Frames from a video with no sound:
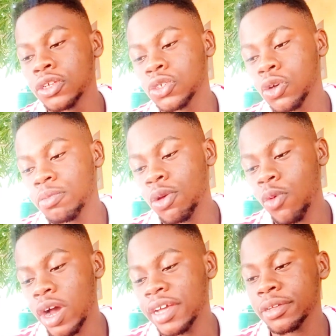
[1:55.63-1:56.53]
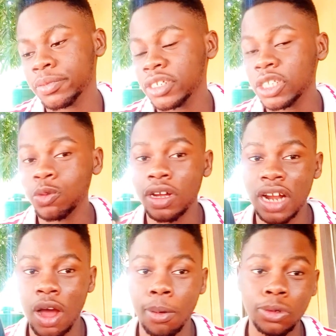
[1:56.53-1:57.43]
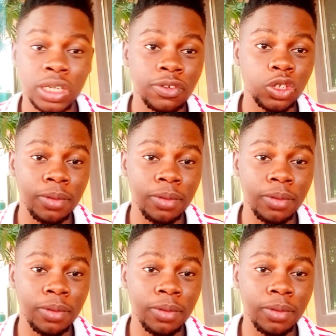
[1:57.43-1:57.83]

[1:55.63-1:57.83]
So meanwhile, this one now, I'm going to give it